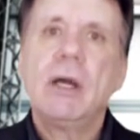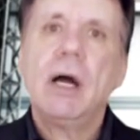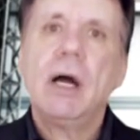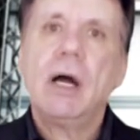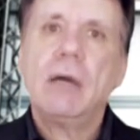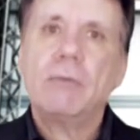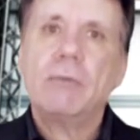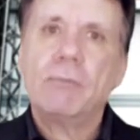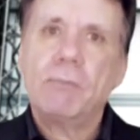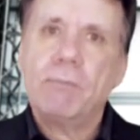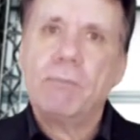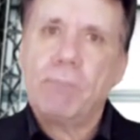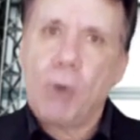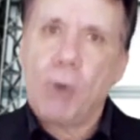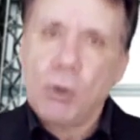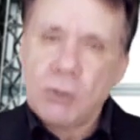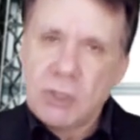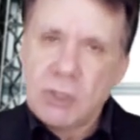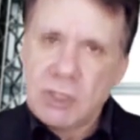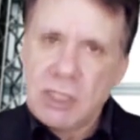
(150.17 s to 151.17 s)

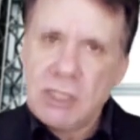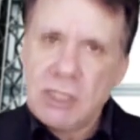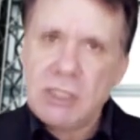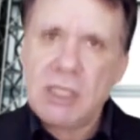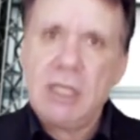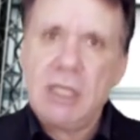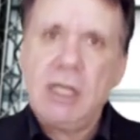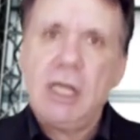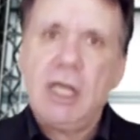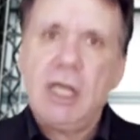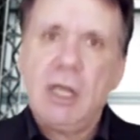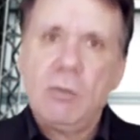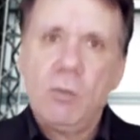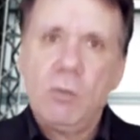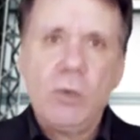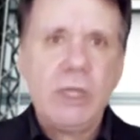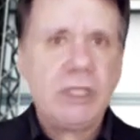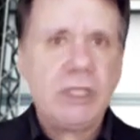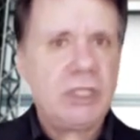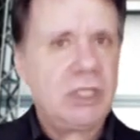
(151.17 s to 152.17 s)
postseason,
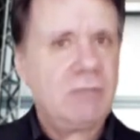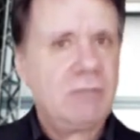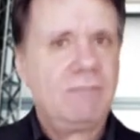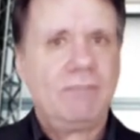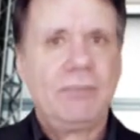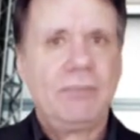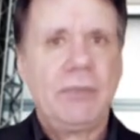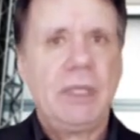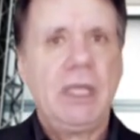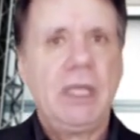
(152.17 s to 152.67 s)
in which